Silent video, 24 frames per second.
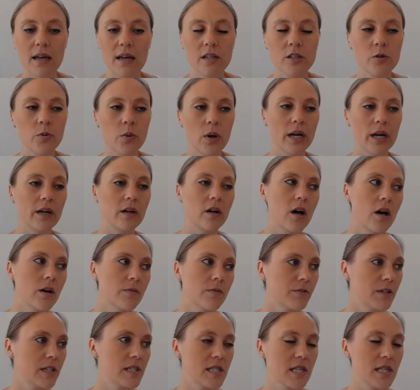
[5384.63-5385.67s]
you want a
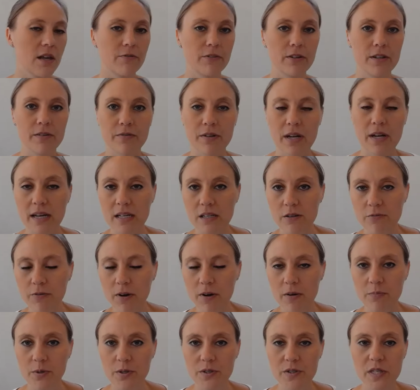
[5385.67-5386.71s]
confidence level of
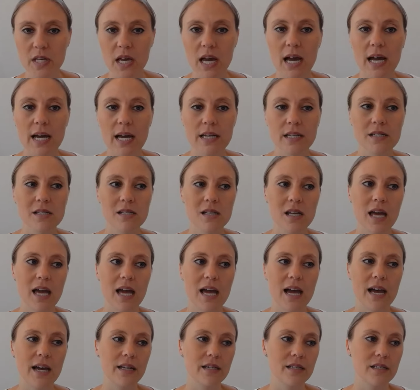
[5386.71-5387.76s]
95%
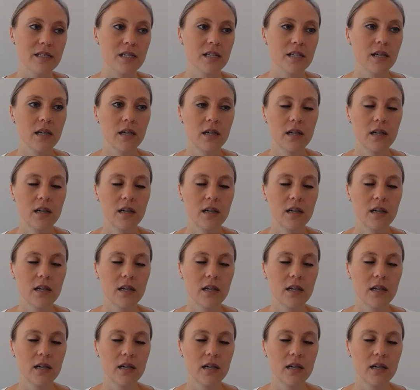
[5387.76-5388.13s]
and